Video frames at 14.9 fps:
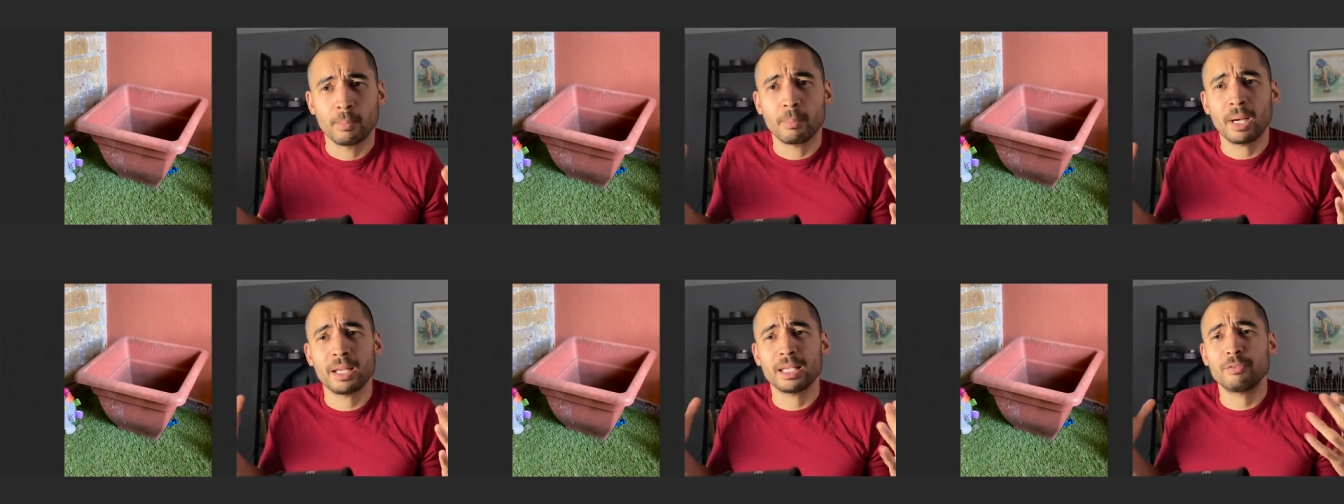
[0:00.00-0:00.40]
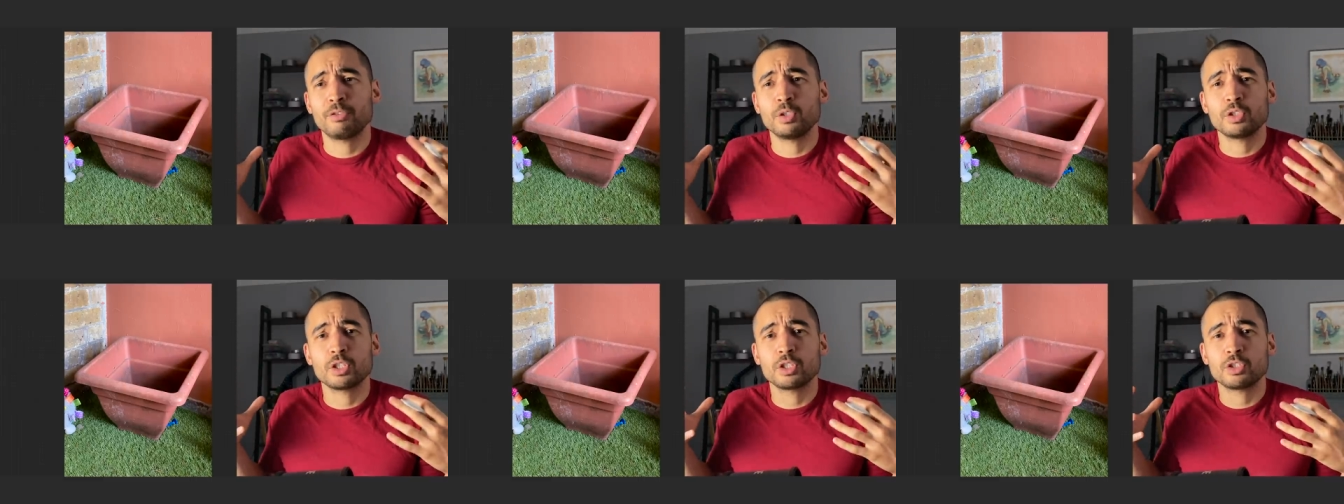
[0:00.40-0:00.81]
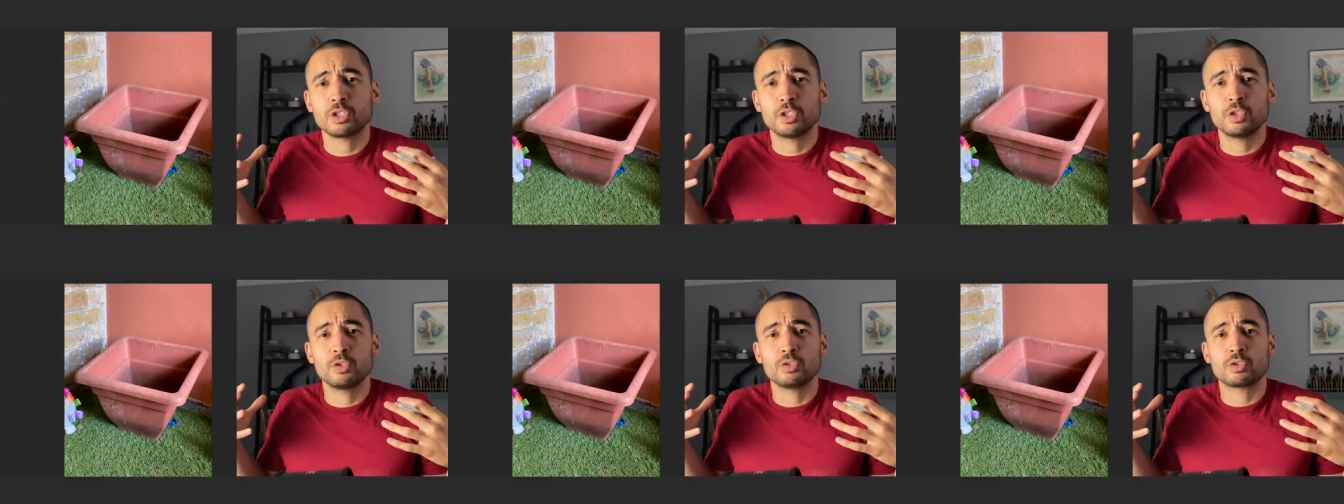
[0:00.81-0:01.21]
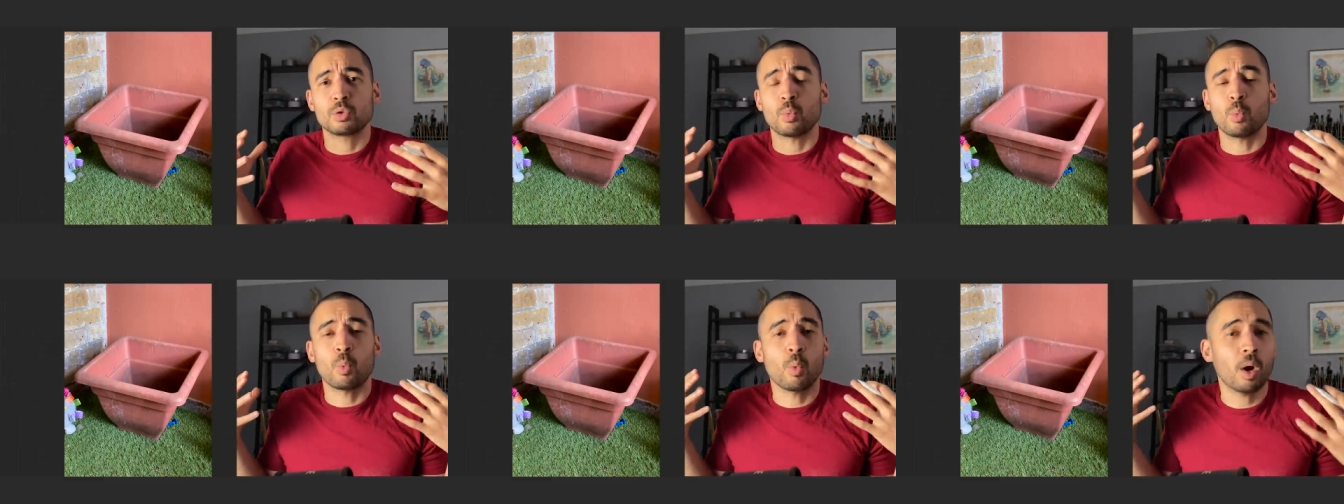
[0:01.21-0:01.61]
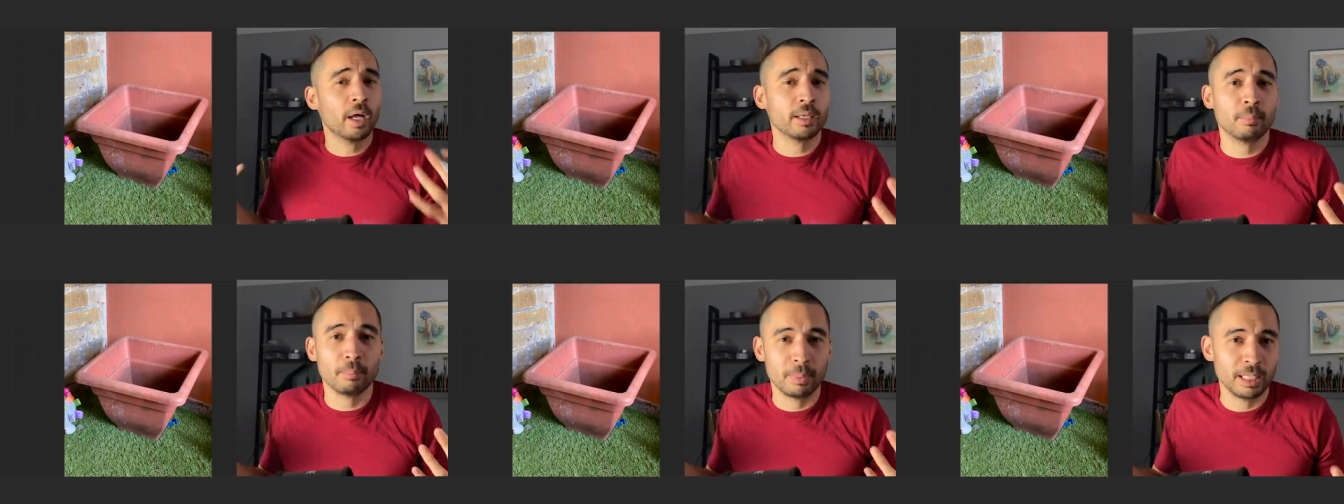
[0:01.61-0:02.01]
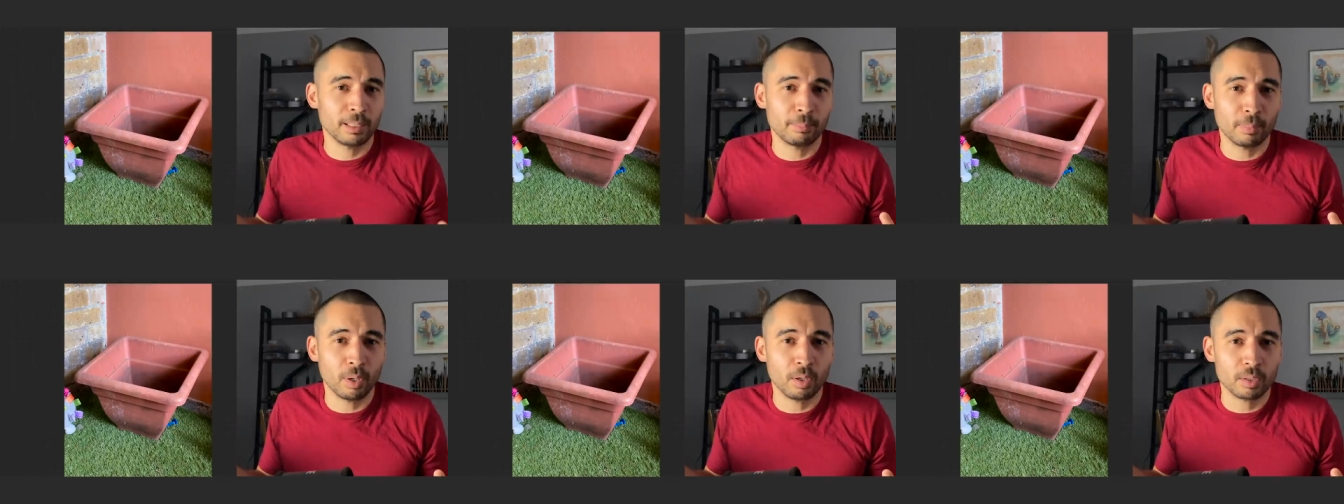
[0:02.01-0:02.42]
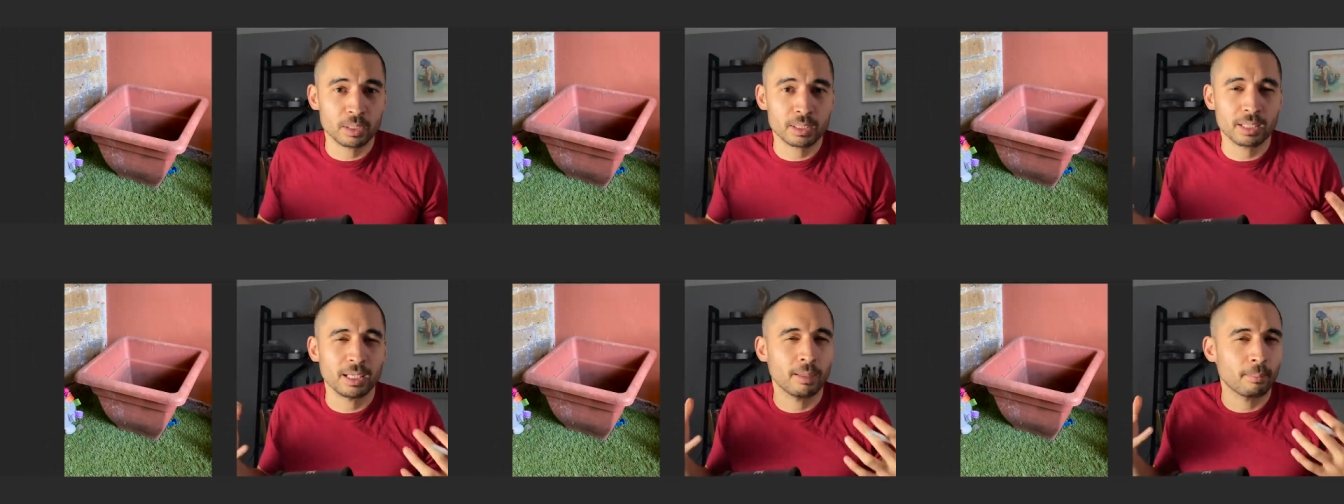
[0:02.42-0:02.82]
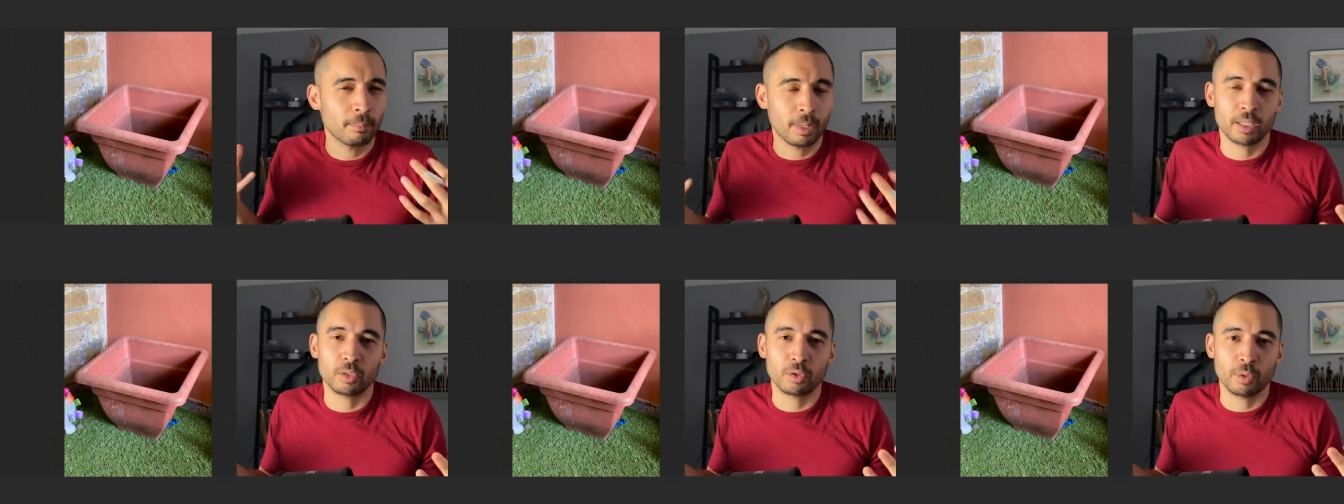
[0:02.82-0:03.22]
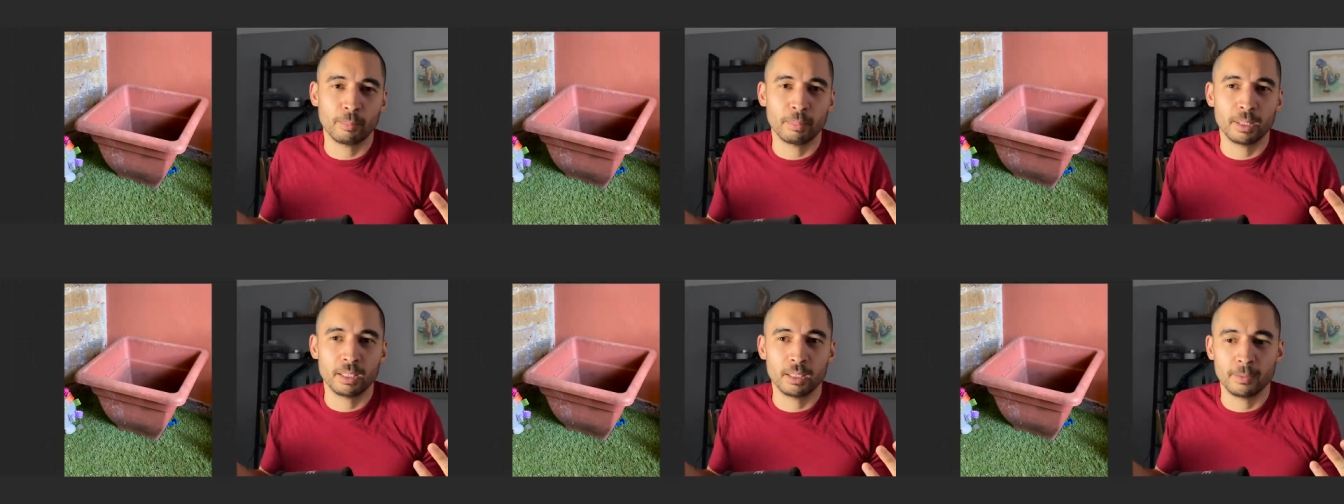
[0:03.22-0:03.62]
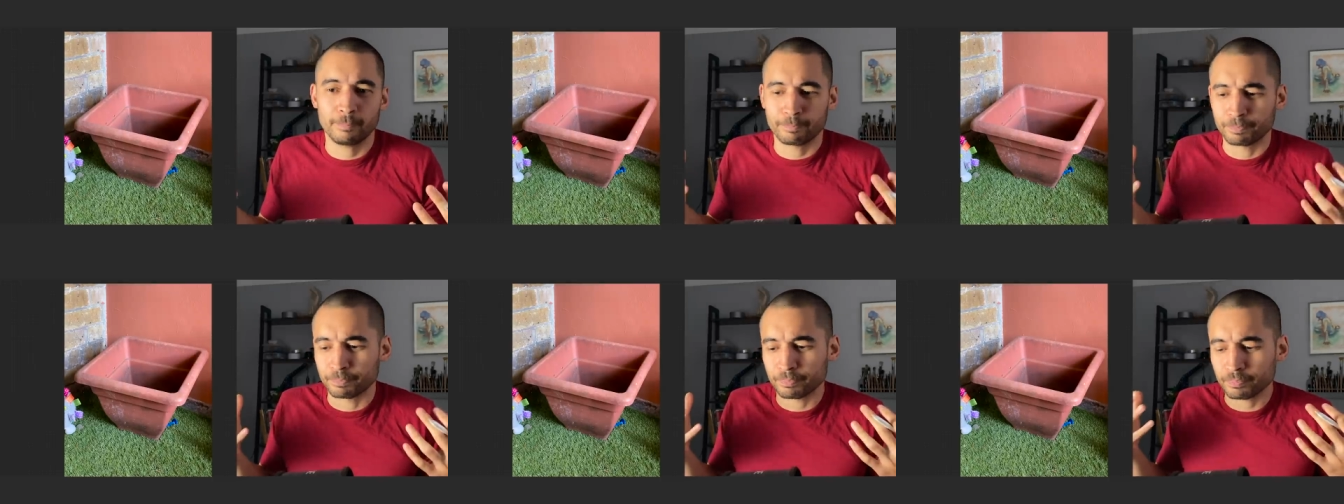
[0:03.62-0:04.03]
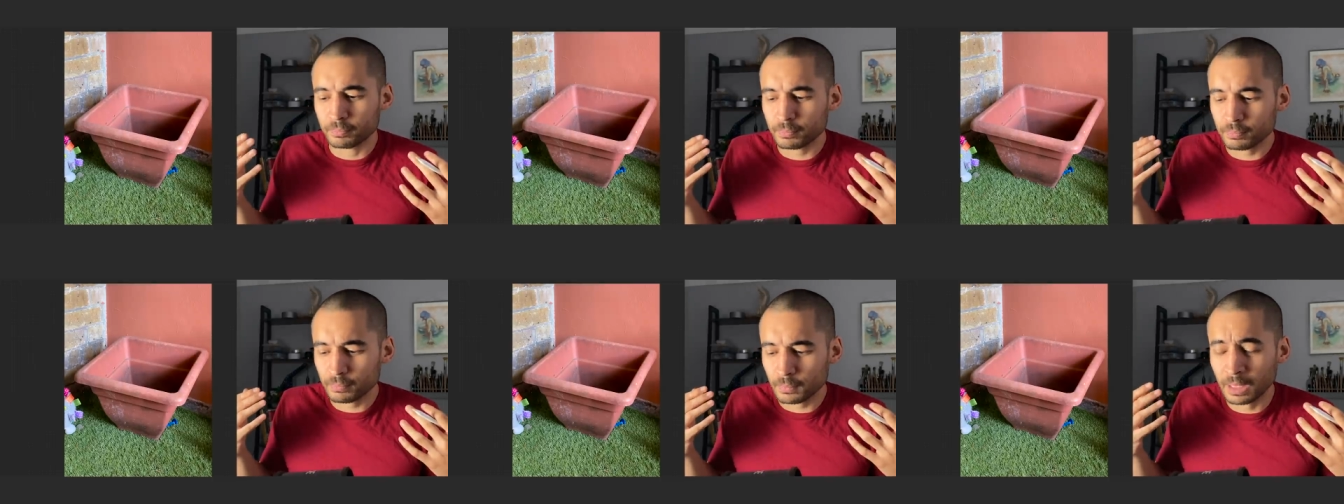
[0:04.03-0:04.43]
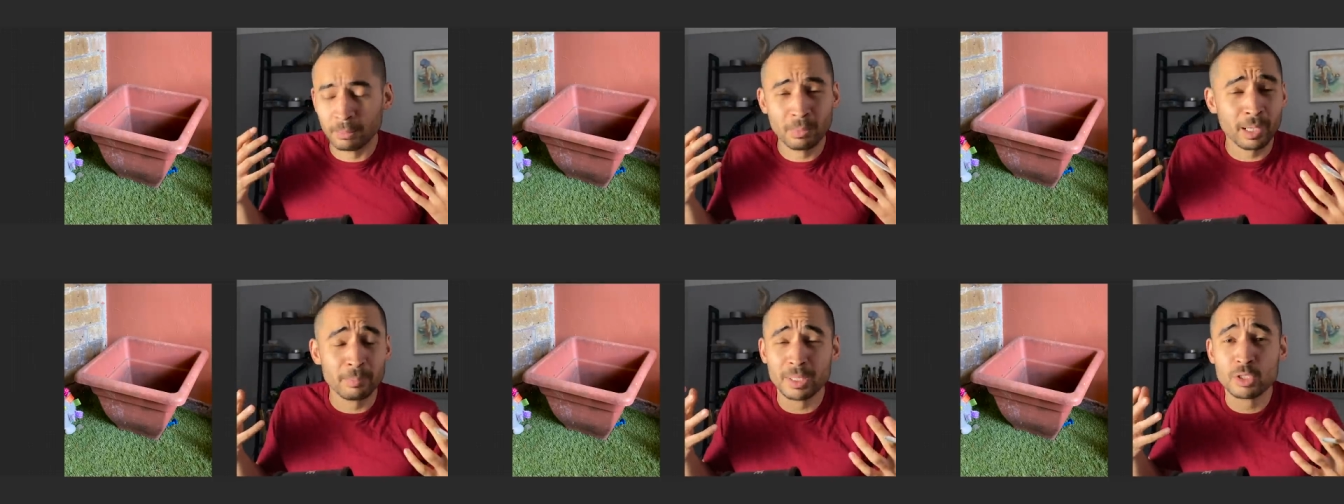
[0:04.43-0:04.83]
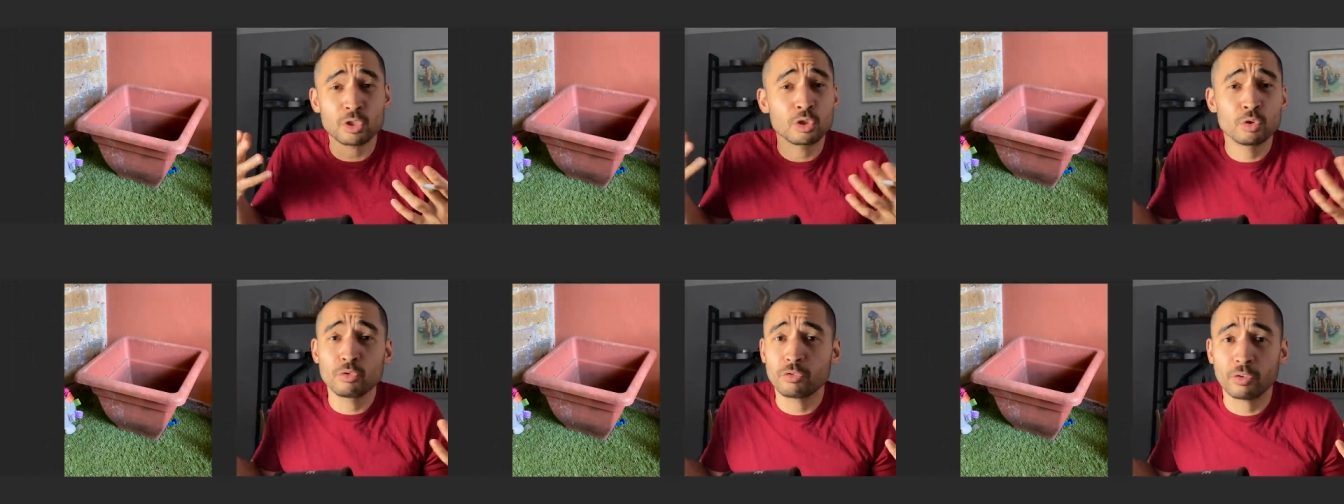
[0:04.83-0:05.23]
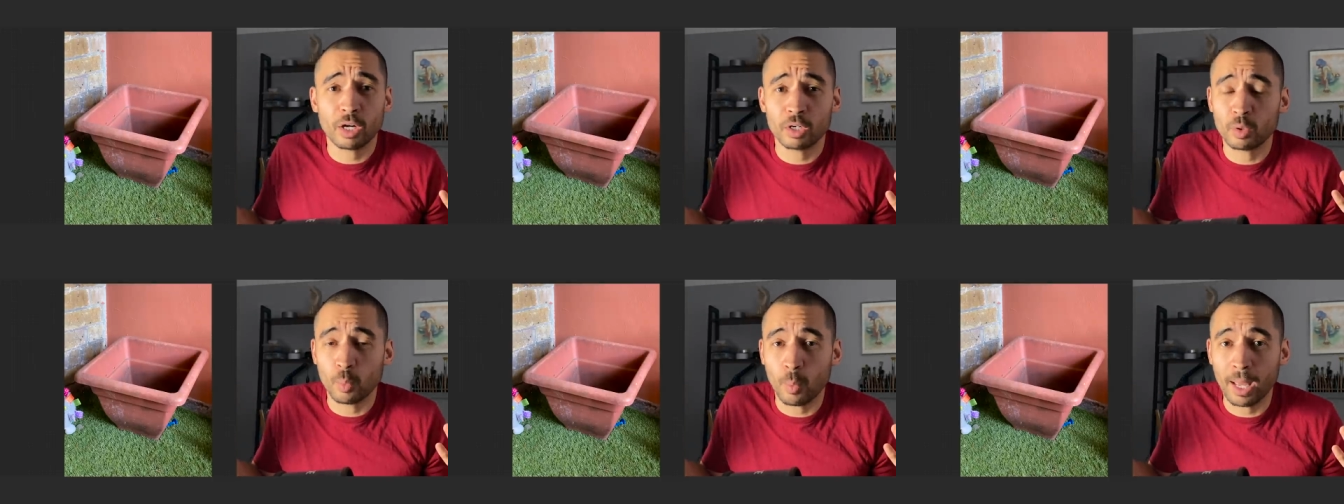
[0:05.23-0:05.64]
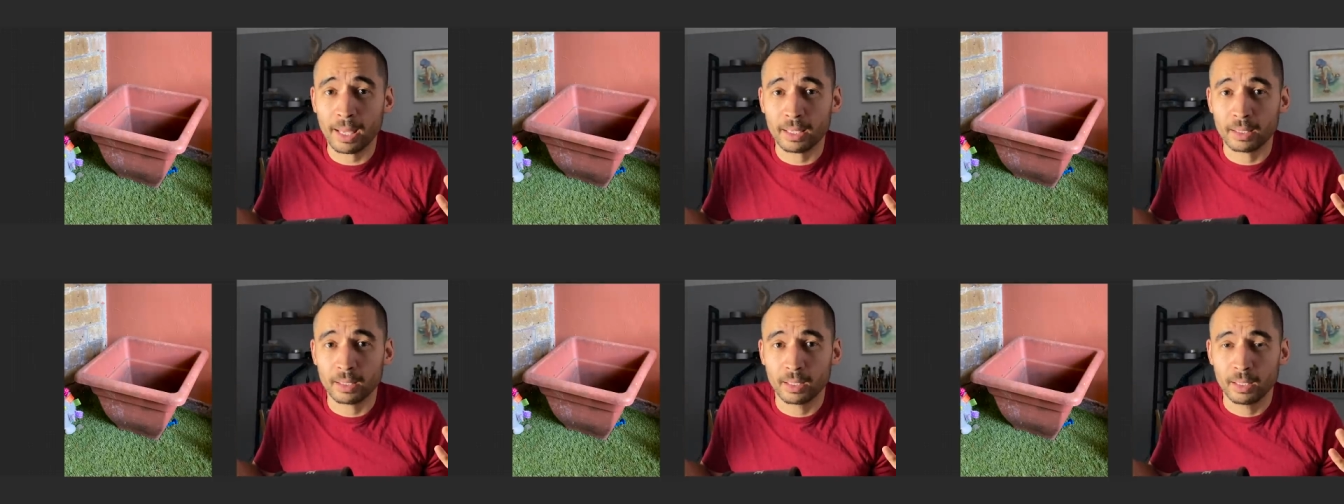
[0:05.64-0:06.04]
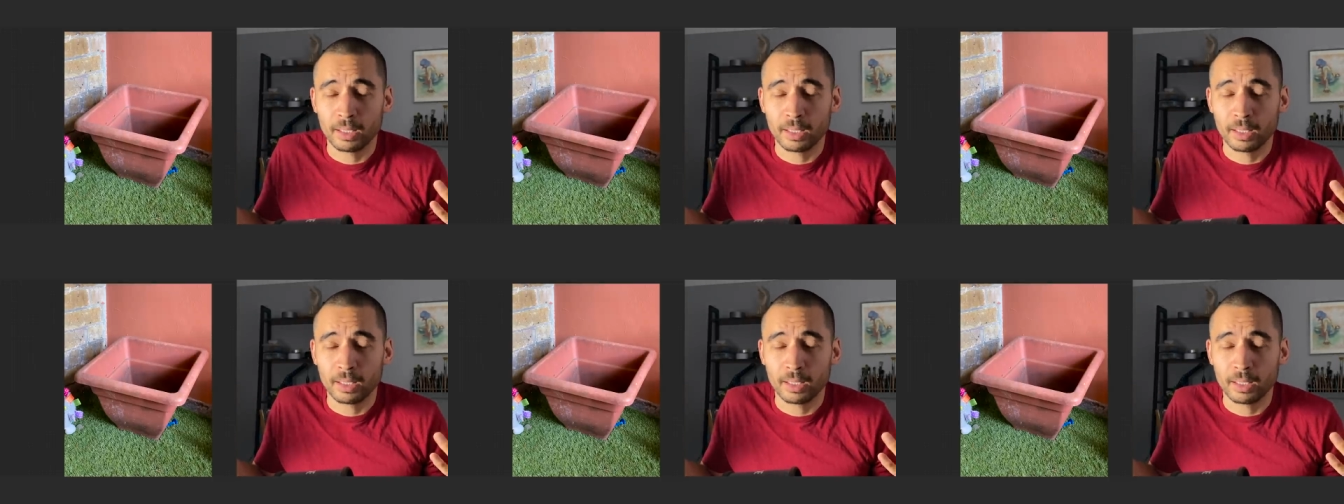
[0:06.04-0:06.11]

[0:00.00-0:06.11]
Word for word: but if you just used one big box, it might not be, it might be too far away.